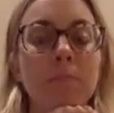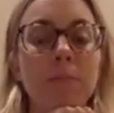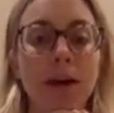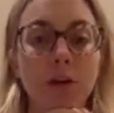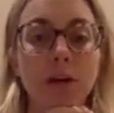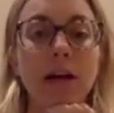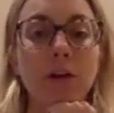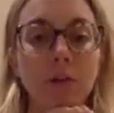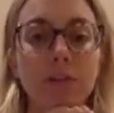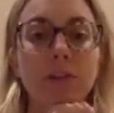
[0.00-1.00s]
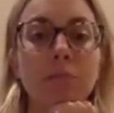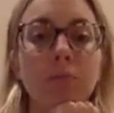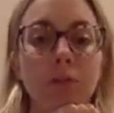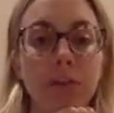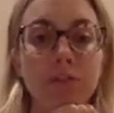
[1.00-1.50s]
better, healthier
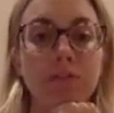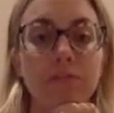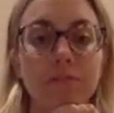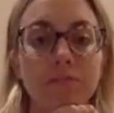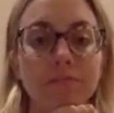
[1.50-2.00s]
belief,